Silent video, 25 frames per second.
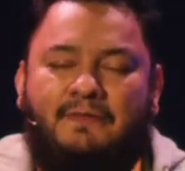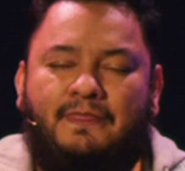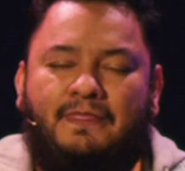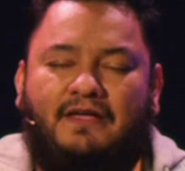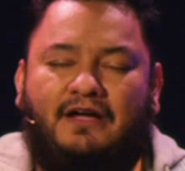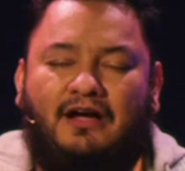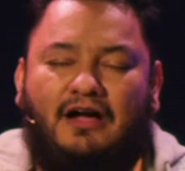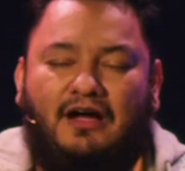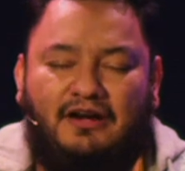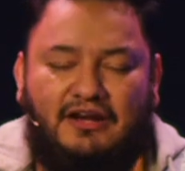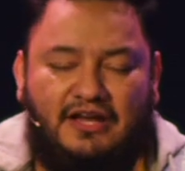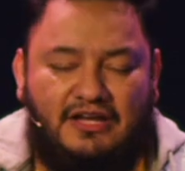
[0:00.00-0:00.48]

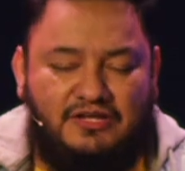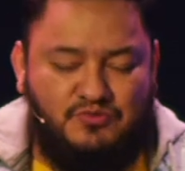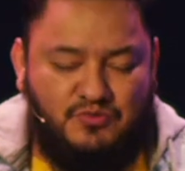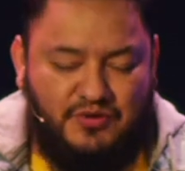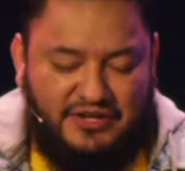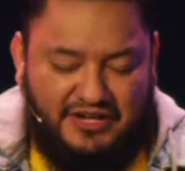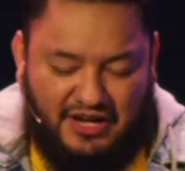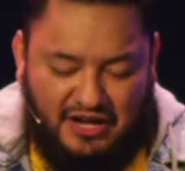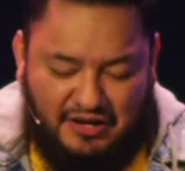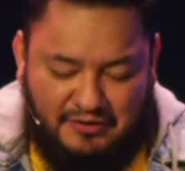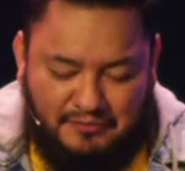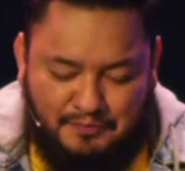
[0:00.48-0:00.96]
God, as
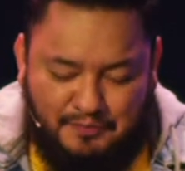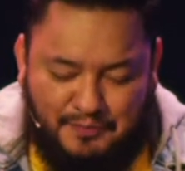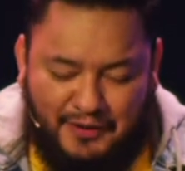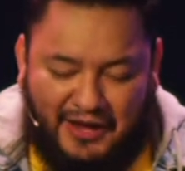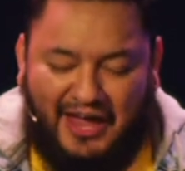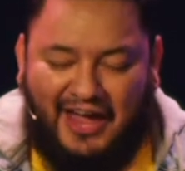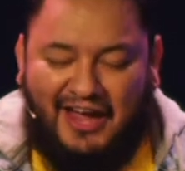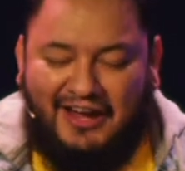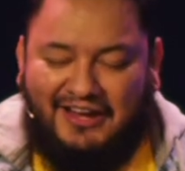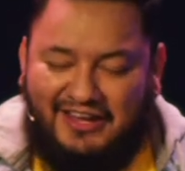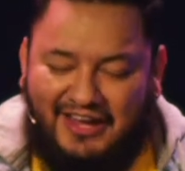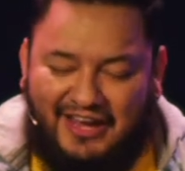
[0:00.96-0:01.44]
we
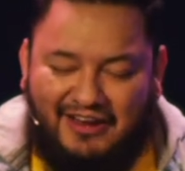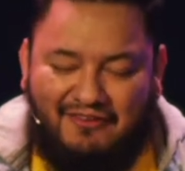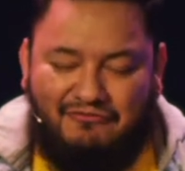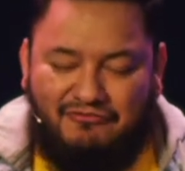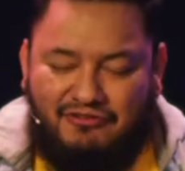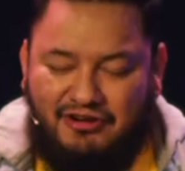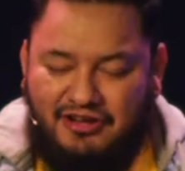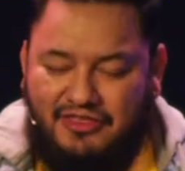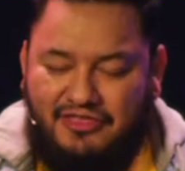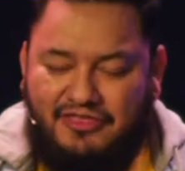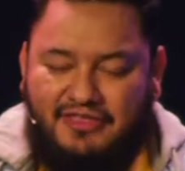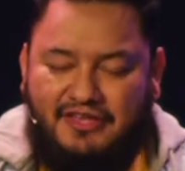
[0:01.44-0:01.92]
unpack
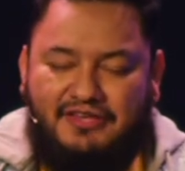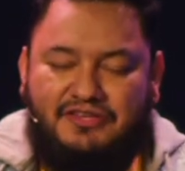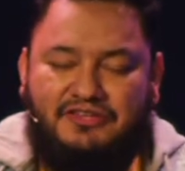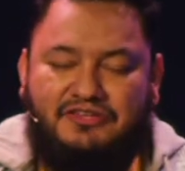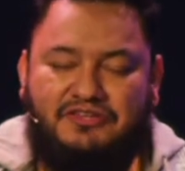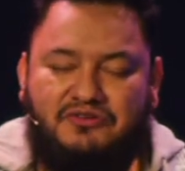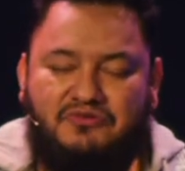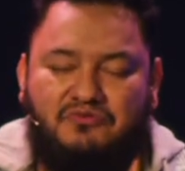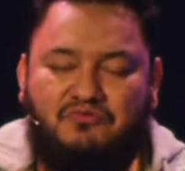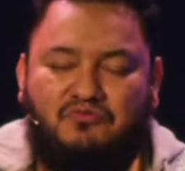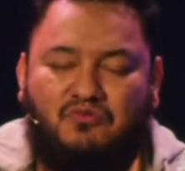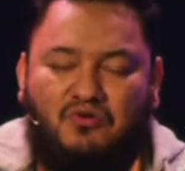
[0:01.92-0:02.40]
everything
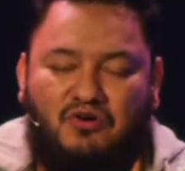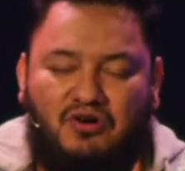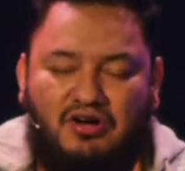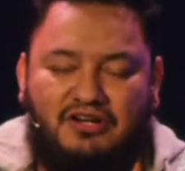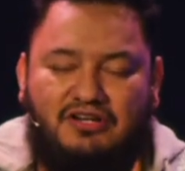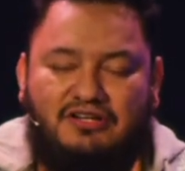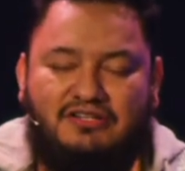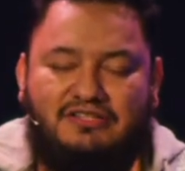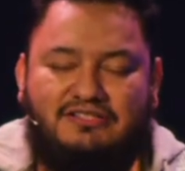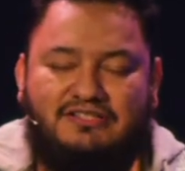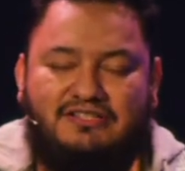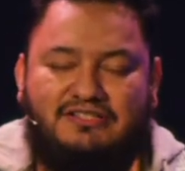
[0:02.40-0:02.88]
you want
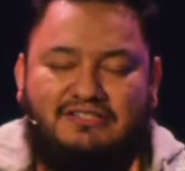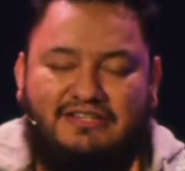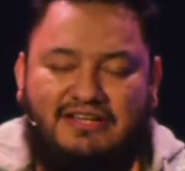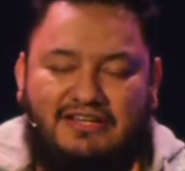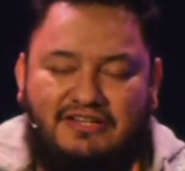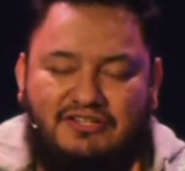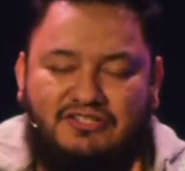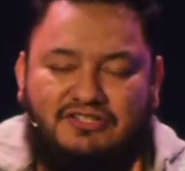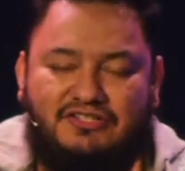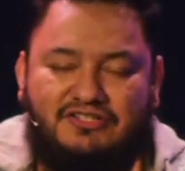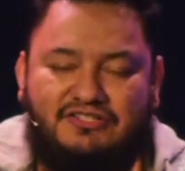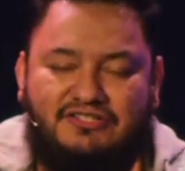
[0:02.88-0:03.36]
to
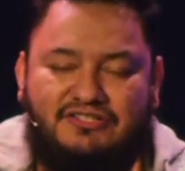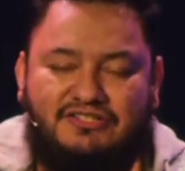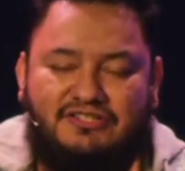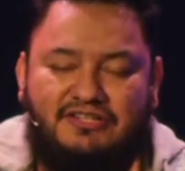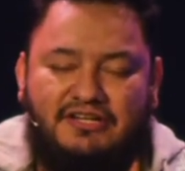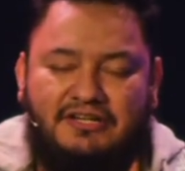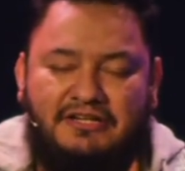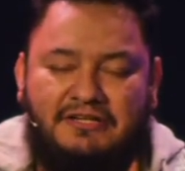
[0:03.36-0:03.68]
teach us,